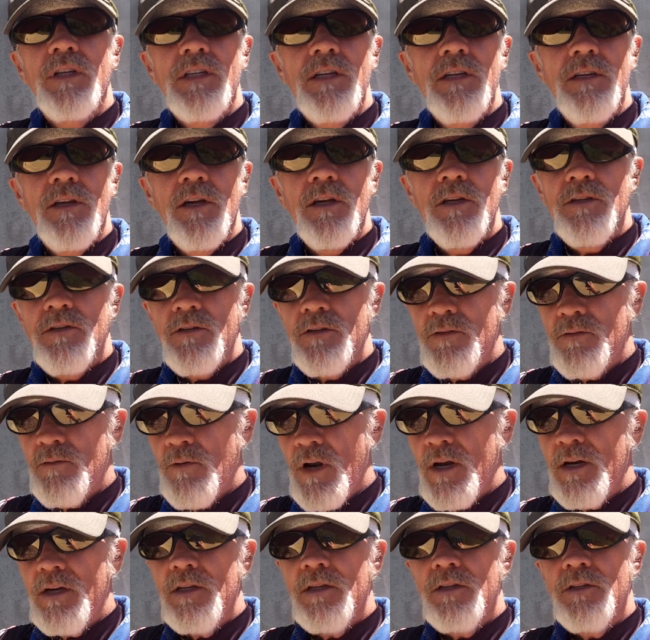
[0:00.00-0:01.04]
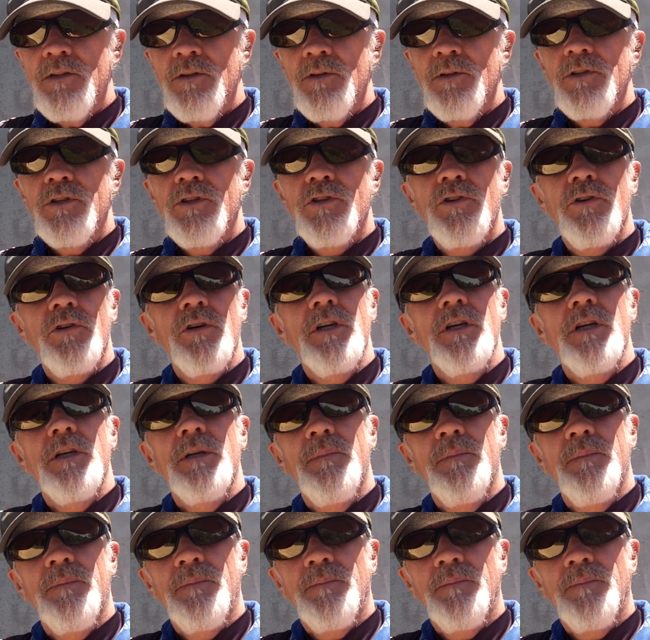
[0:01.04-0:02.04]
of teenagers ran into a tree,